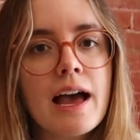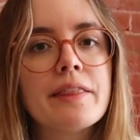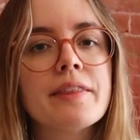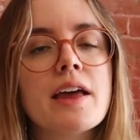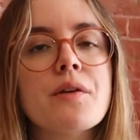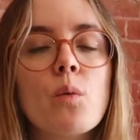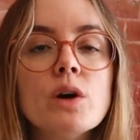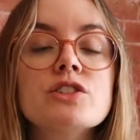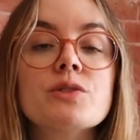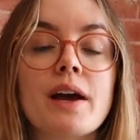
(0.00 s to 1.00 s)
And then
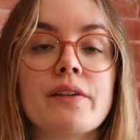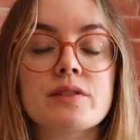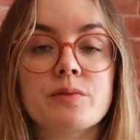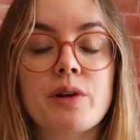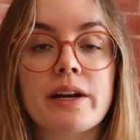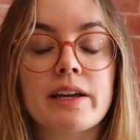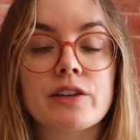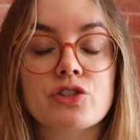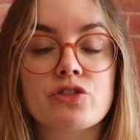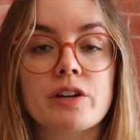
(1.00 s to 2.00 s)
once you have some credit
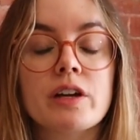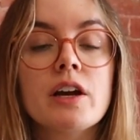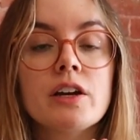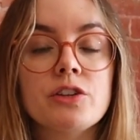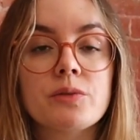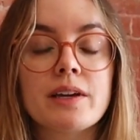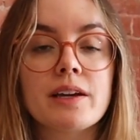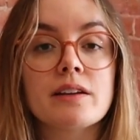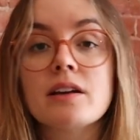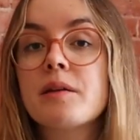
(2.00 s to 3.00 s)
history, you
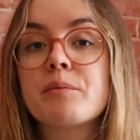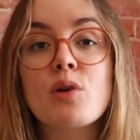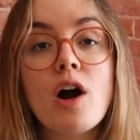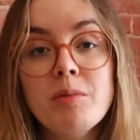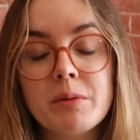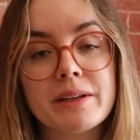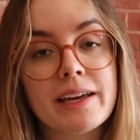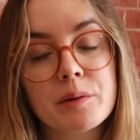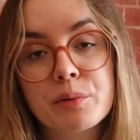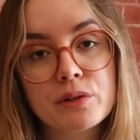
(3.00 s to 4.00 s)
can probably
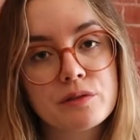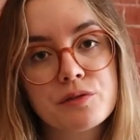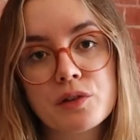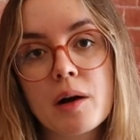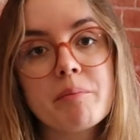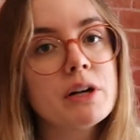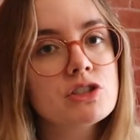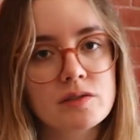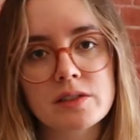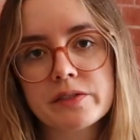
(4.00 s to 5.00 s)
get approved for a
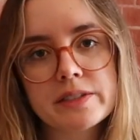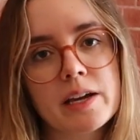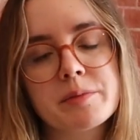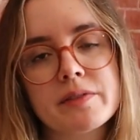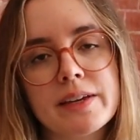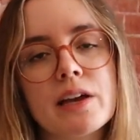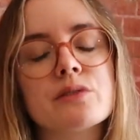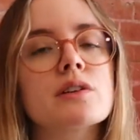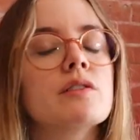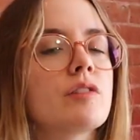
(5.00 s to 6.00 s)
bunch of different types of
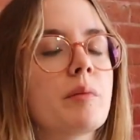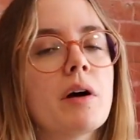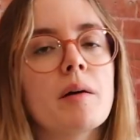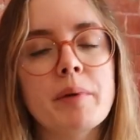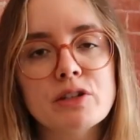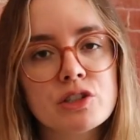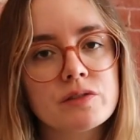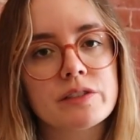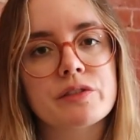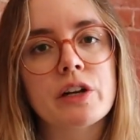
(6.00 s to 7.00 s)
accounts from a bunch of
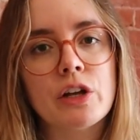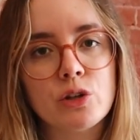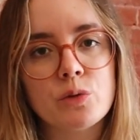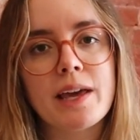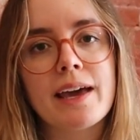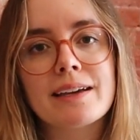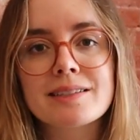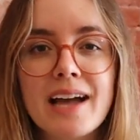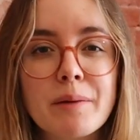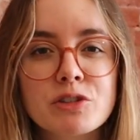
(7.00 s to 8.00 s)
different UK
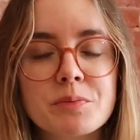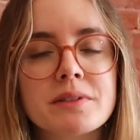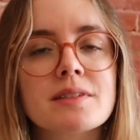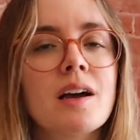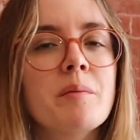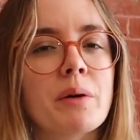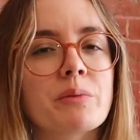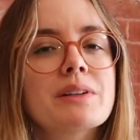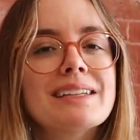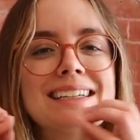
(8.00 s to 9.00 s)
establishments, but
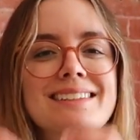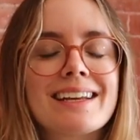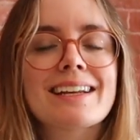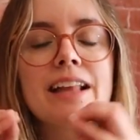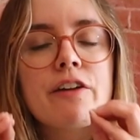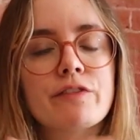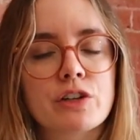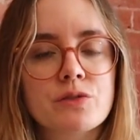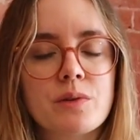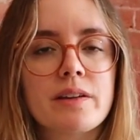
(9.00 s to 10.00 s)
really it's getting that
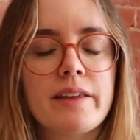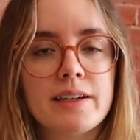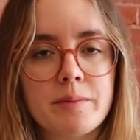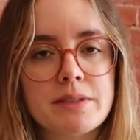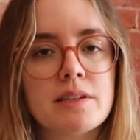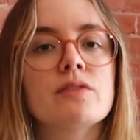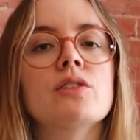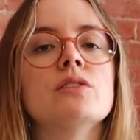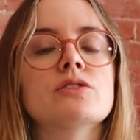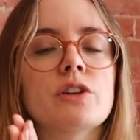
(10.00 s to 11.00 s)
first one that can be
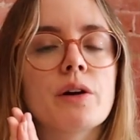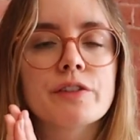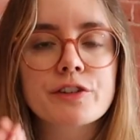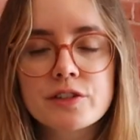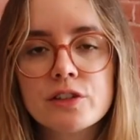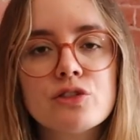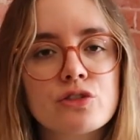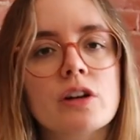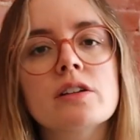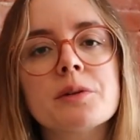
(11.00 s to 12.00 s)
difficult. So if you're still
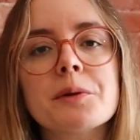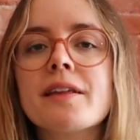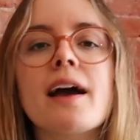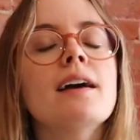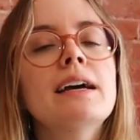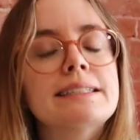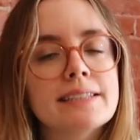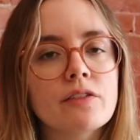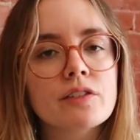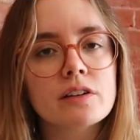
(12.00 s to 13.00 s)
struggling with that,
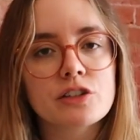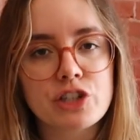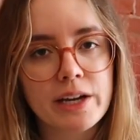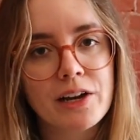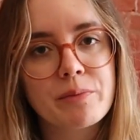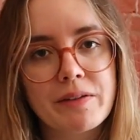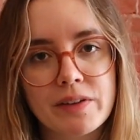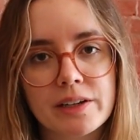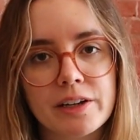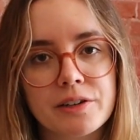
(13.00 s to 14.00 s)
definitely check out my
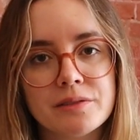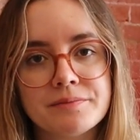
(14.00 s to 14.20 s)
video.